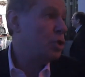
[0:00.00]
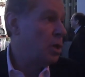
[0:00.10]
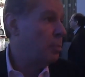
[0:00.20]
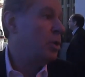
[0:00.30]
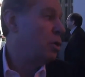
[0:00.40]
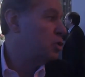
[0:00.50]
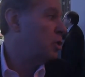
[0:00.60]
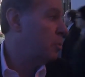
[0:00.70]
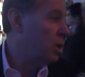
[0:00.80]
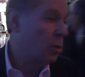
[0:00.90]
see
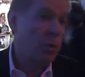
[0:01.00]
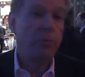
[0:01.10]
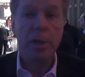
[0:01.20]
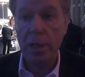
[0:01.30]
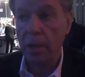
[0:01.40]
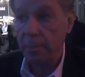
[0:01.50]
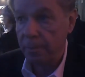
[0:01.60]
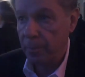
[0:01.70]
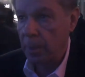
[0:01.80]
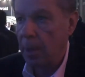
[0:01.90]
appears to be in 3D.
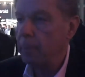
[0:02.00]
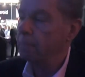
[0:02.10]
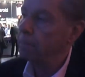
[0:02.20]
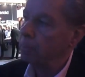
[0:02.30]
Okay?